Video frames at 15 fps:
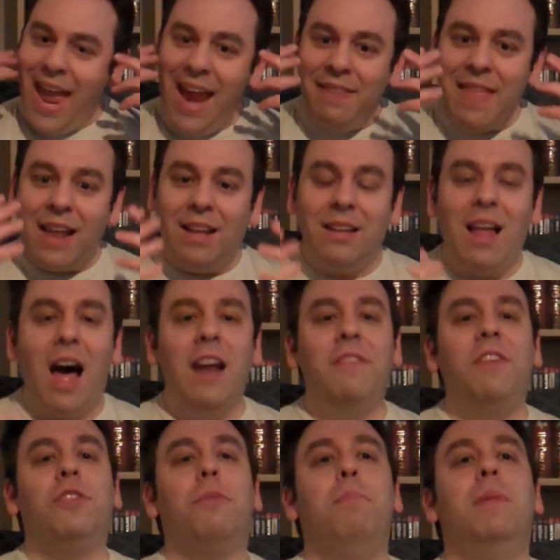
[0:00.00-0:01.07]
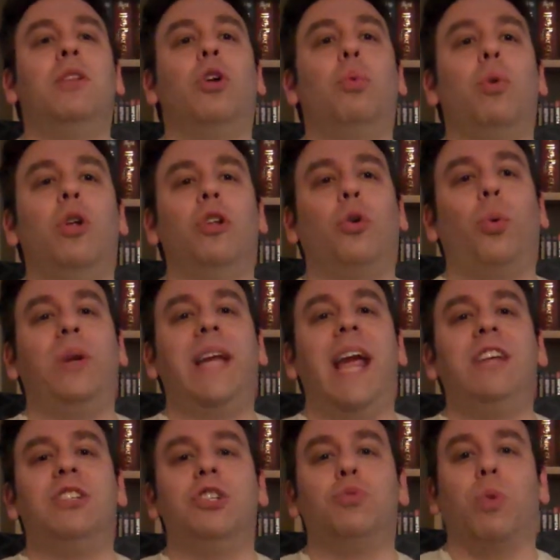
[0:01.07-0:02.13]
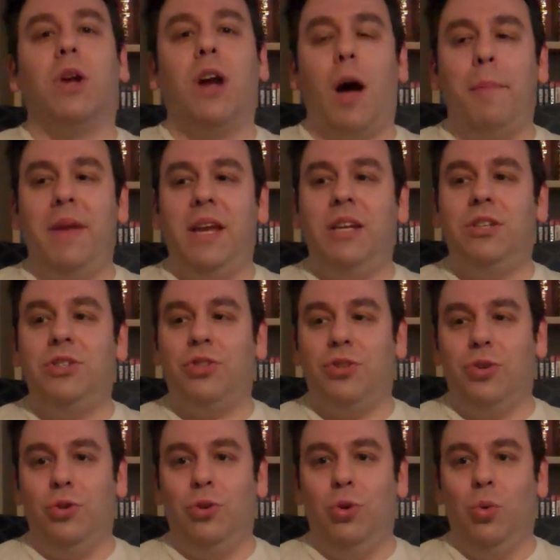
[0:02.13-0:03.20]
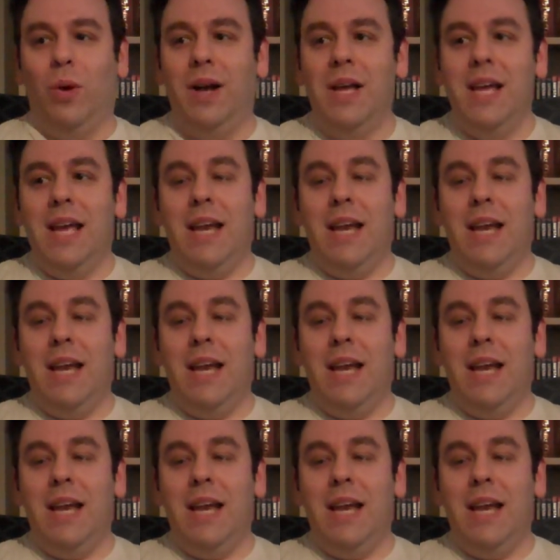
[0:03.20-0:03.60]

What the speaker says: and that a lot of his Millarworld creations were coming to